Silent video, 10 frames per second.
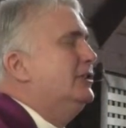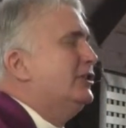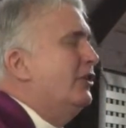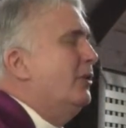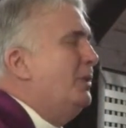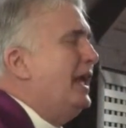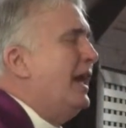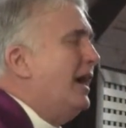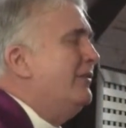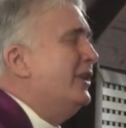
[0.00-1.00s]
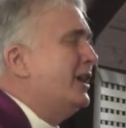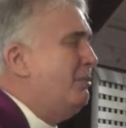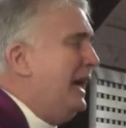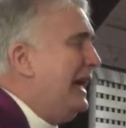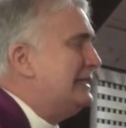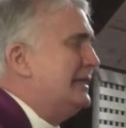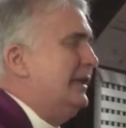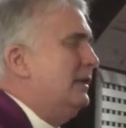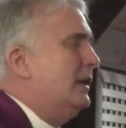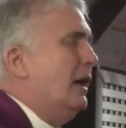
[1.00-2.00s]
so that we have the
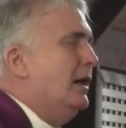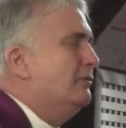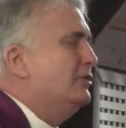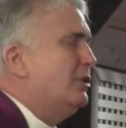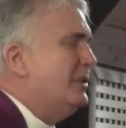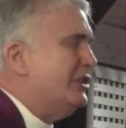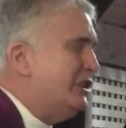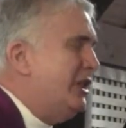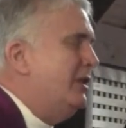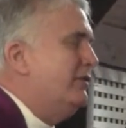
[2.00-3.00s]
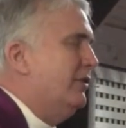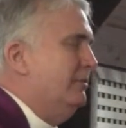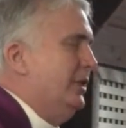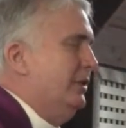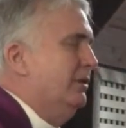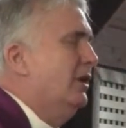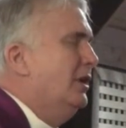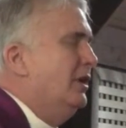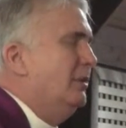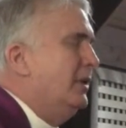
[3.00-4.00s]
capacity, God, to receive from you
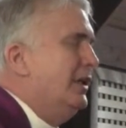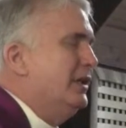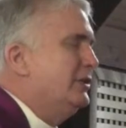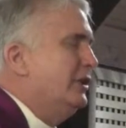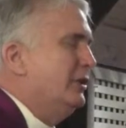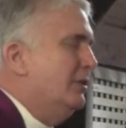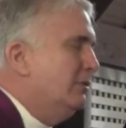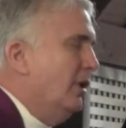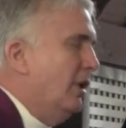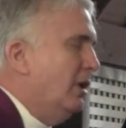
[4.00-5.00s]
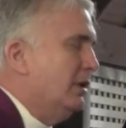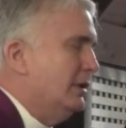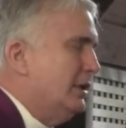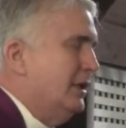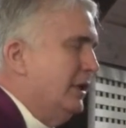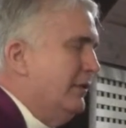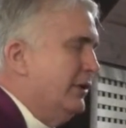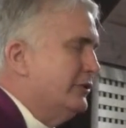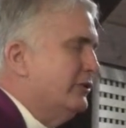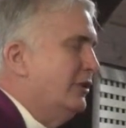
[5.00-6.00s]
what it is that you long to give
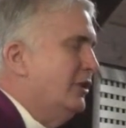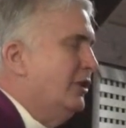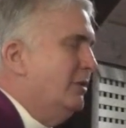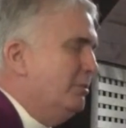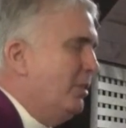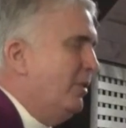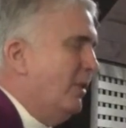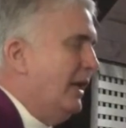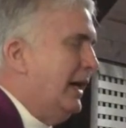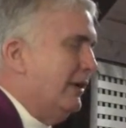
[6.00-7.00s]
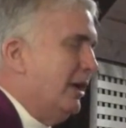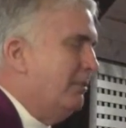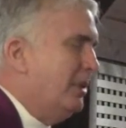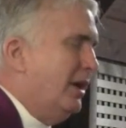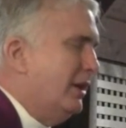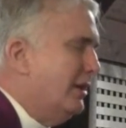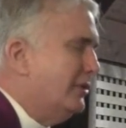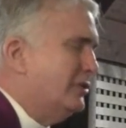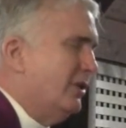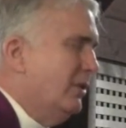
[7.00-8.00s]
us. Pour out upon
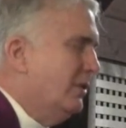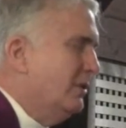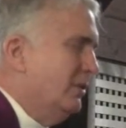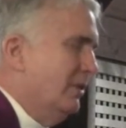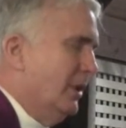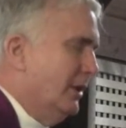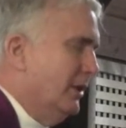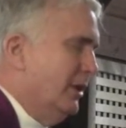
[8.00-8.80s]
us, O oh Lord,